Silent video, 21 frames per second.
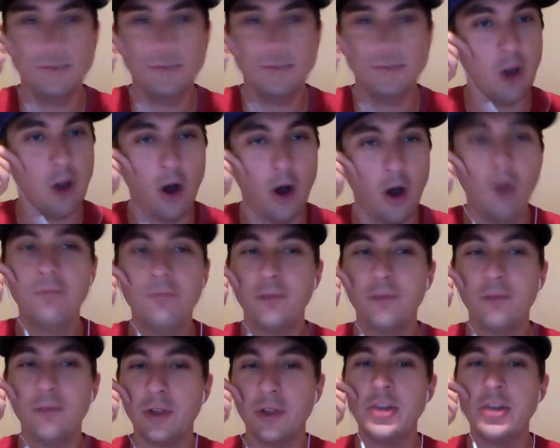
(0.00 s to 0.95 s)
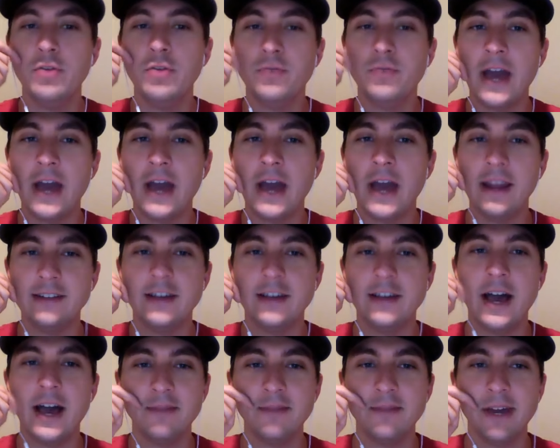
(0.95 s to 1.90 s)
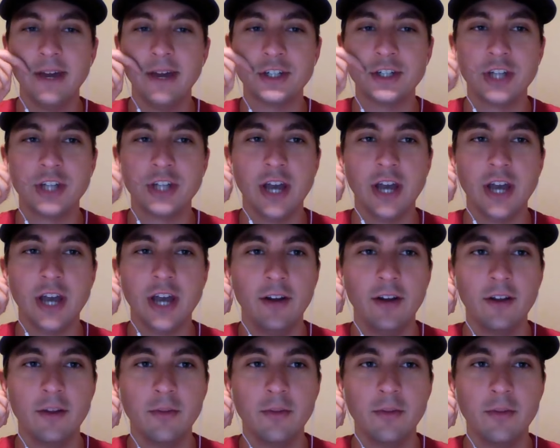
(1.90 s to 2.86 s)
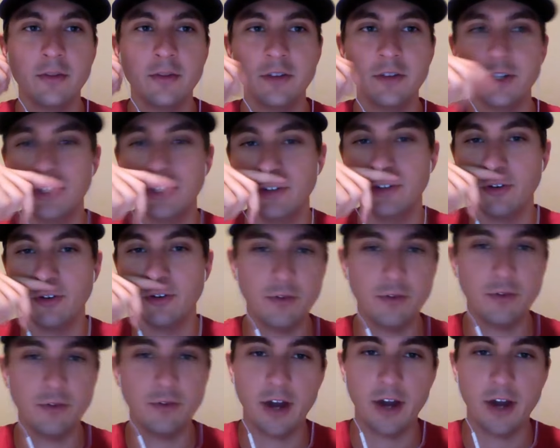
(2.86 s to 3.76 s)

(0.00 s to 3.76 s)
hopefully you've got a top-notch guy at your other positions, or you've got a